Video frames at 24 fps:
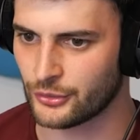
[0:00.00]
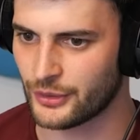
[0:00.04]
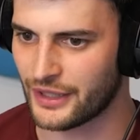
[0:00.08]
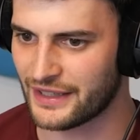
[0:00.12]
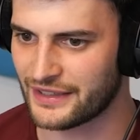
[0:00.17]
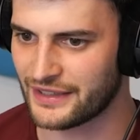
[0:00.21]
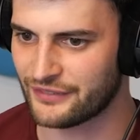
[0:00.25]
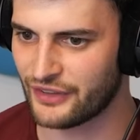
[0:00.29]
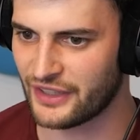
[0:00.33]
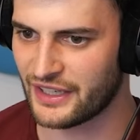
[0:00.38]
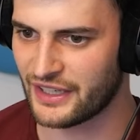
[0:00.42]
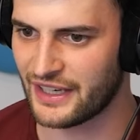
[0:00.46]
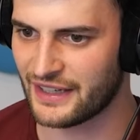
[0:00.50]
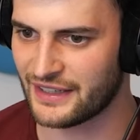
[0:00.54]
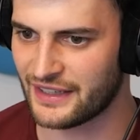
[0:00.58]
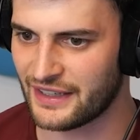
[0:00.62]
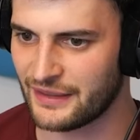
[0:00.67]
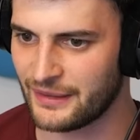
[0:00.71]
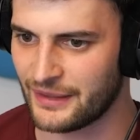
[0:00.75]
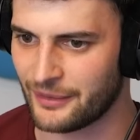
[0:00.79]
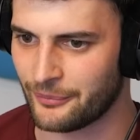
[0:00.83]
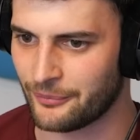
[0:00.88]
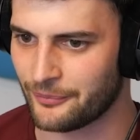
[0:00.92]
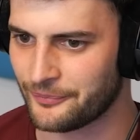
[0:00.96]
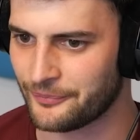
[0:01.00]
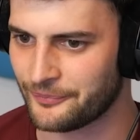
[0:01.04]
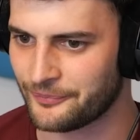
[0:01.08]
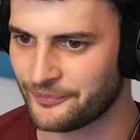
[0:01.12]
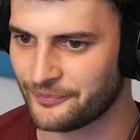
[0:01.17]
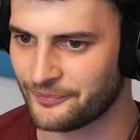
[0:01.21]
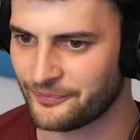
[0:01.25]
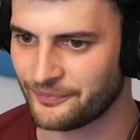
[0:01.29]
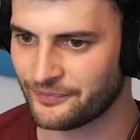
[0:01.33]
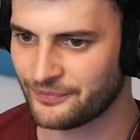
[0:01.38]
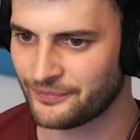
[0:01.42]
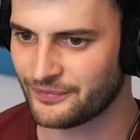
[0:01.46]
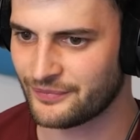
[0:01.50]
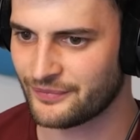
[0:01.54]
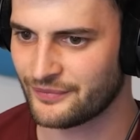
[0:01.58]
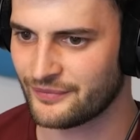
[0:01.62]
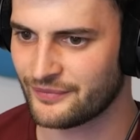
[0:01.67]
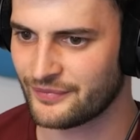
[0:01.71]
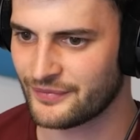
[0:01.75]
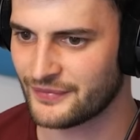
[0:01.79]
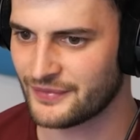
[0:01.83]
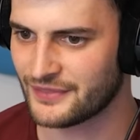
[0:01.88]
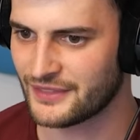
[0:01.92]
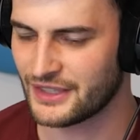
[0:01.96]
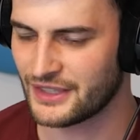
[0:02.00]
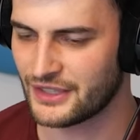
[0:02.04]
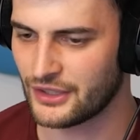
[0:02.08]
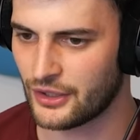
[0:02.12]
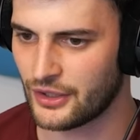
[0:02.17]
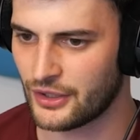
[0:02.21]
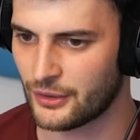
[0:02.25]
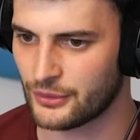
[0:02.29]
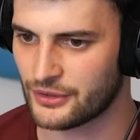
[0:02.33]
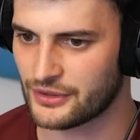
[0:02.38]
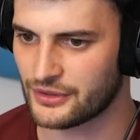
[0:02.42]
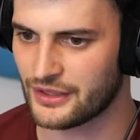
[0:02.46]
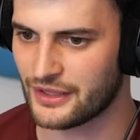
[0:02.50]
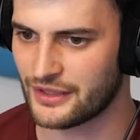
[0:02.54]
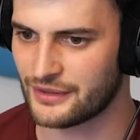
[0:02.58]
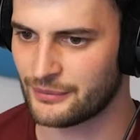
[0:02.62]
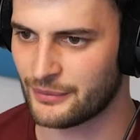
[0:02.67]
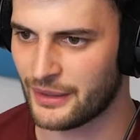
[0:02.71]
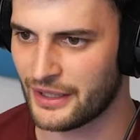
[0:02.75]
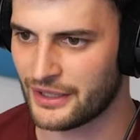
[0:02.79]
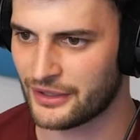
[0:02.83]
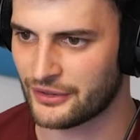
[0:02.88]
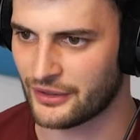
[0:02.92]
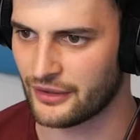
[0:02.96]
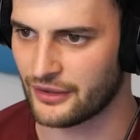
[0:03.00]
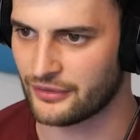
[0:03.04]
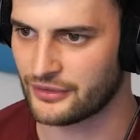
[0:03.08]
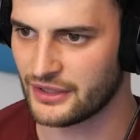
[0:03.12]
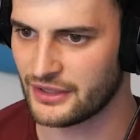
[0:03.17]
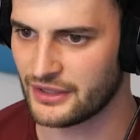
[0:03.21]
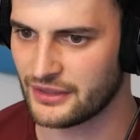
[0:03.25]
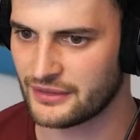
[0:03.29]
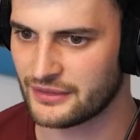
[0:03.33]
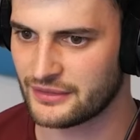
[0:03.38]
I didn't think he had it in him. Didn't know he was in Minecraft, yeah.